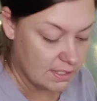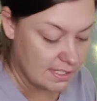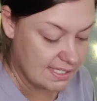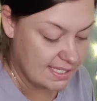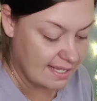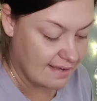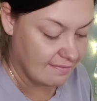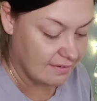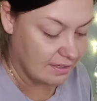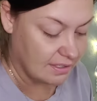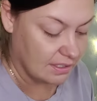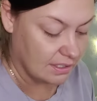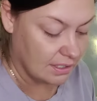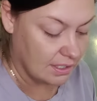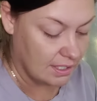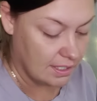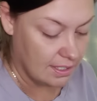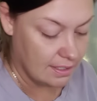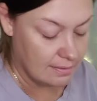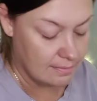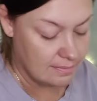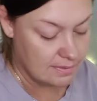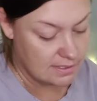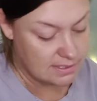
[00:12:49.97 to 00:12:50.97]
Seven of
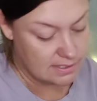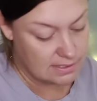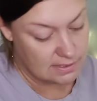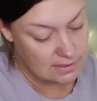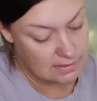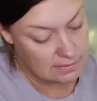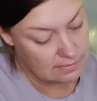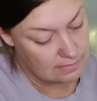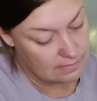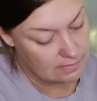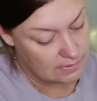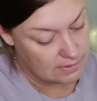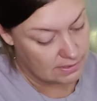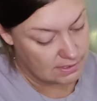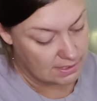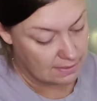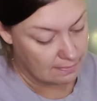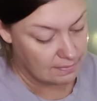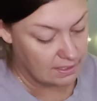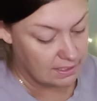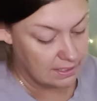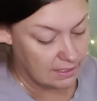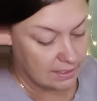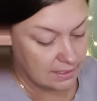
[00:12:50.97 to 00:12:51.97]
Cups.
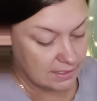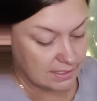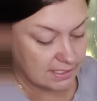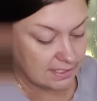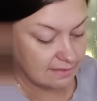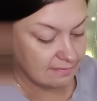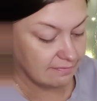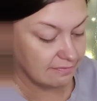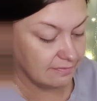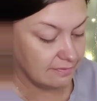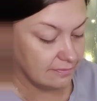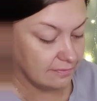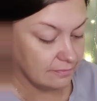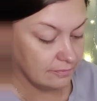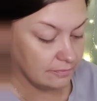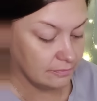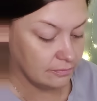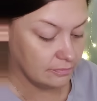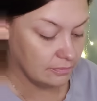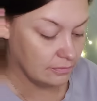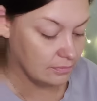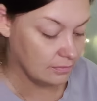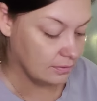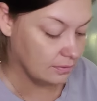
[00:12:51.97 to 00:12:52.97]
Somebody here is.
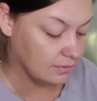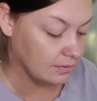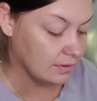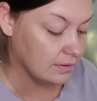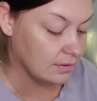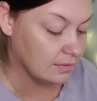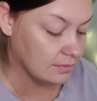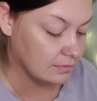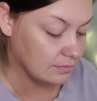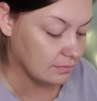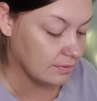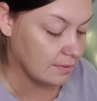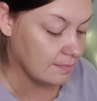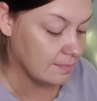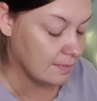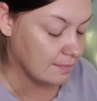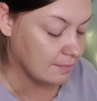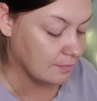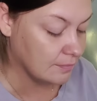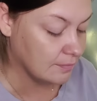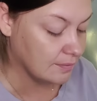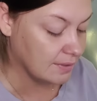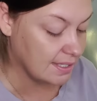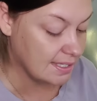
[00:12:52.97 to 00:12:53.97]

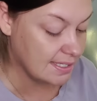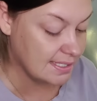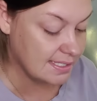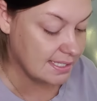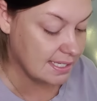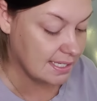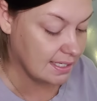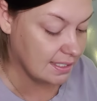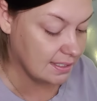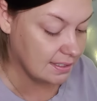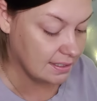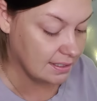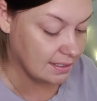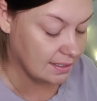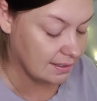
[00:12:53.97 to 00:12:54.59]
Remember what I said?